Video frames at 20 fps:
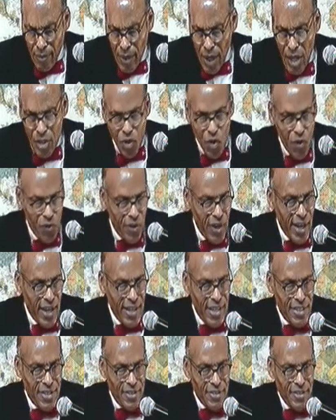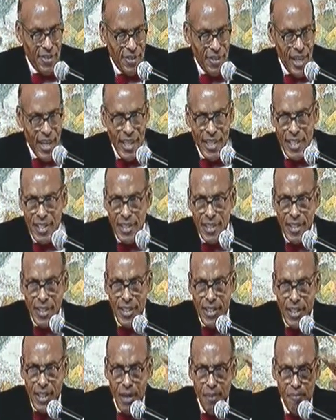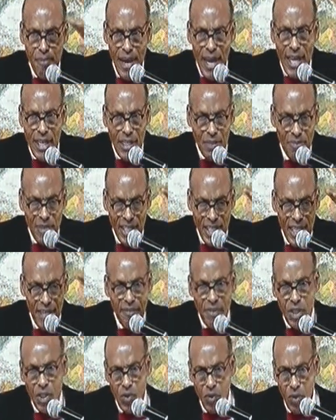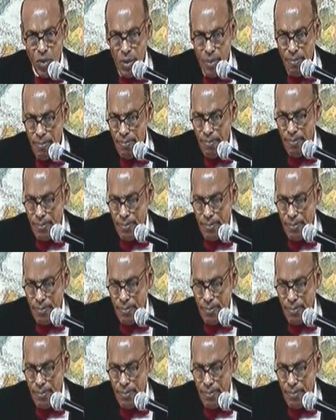How everything is taking its command that been given to them.